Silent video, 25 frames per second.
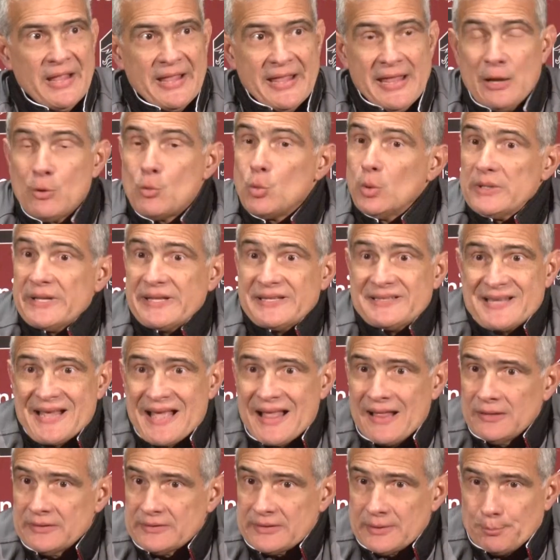equally
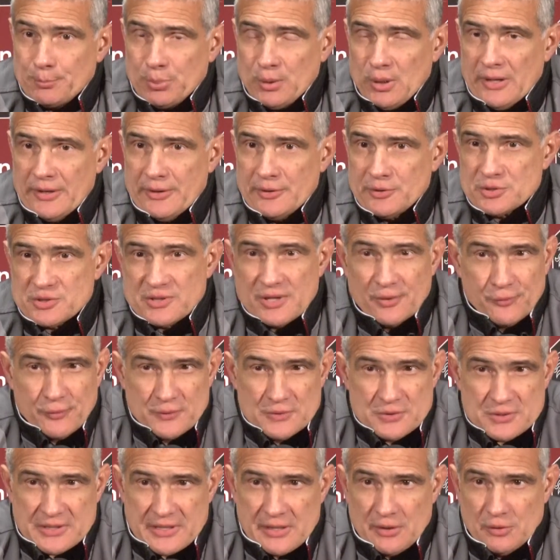talented players,
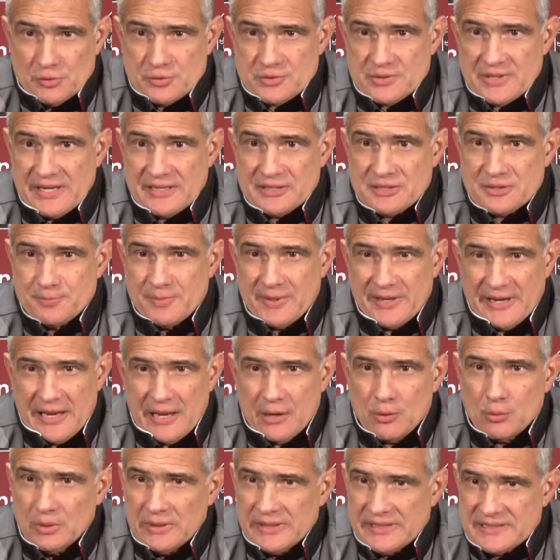different skill sets, but
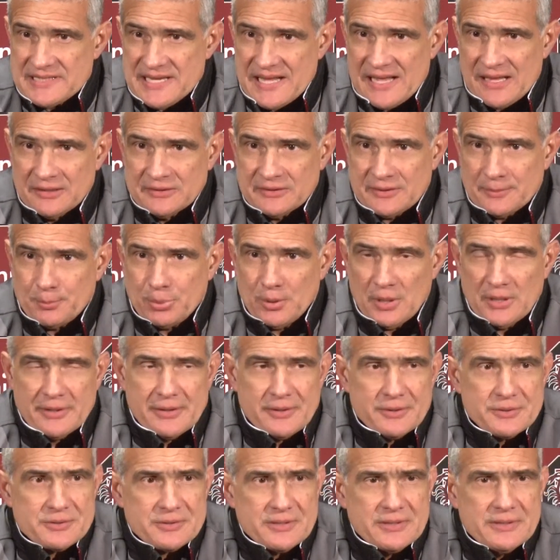equally talented
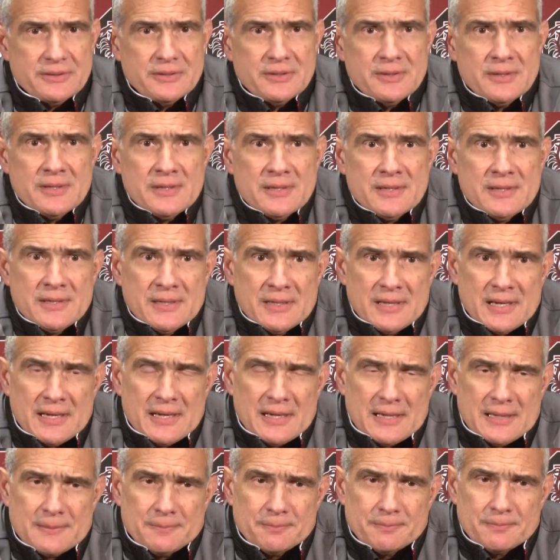players, and
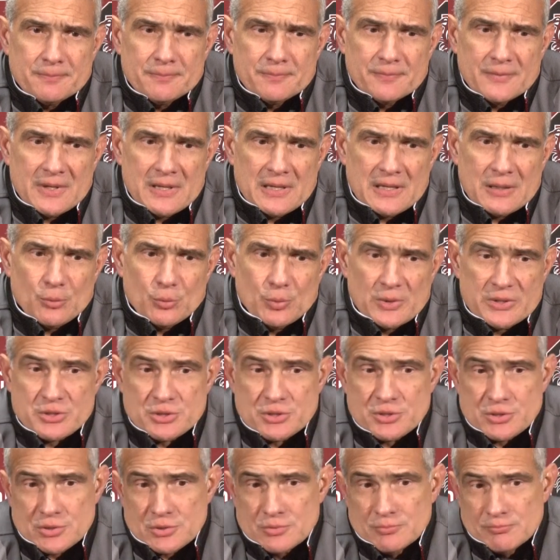
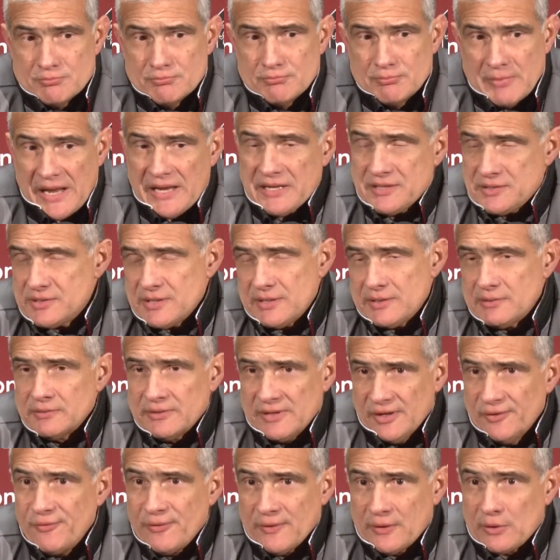which makes it
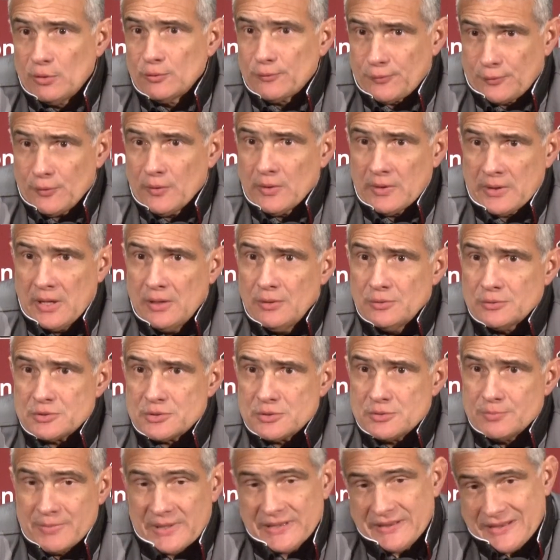difficult for a
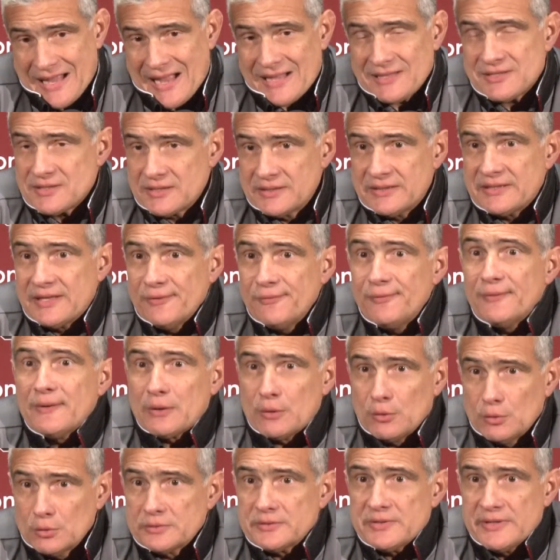coach. But that's a
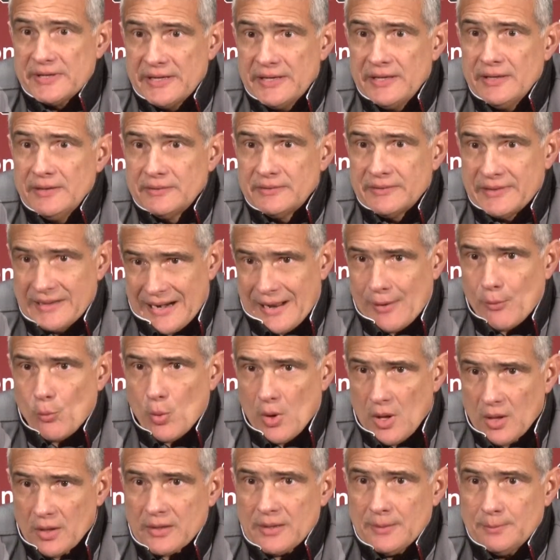difficulty that I
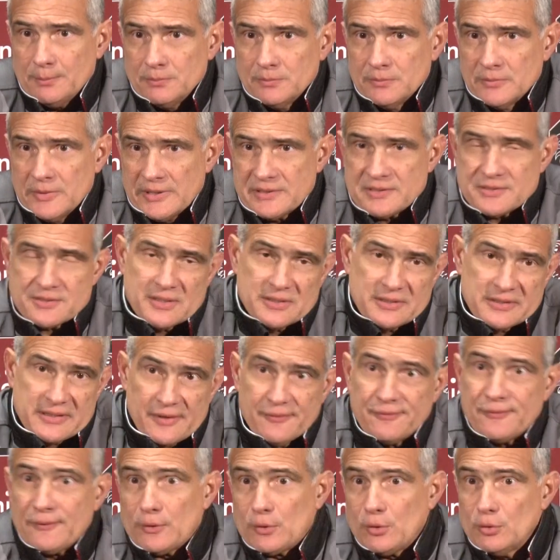welcome. It's the
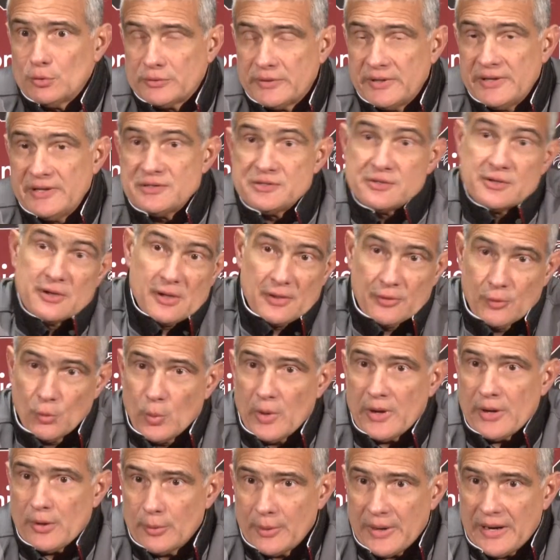difficulties the other
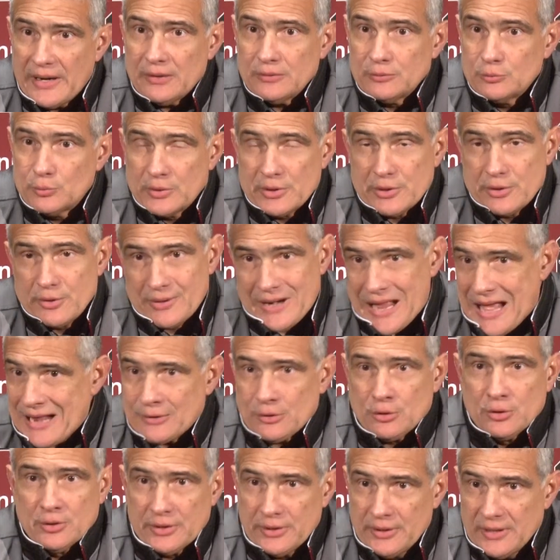way around when you're
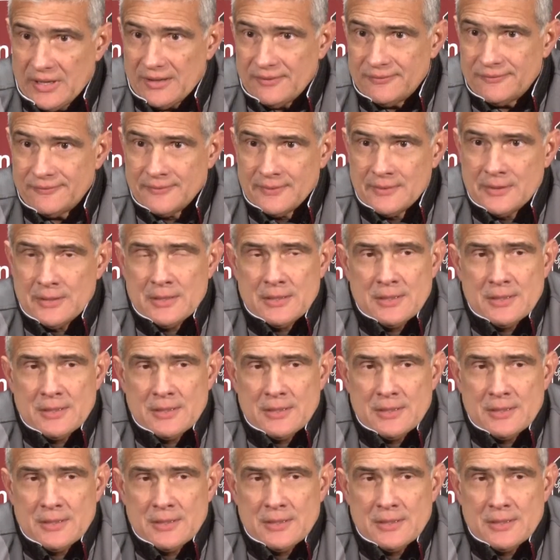not good enough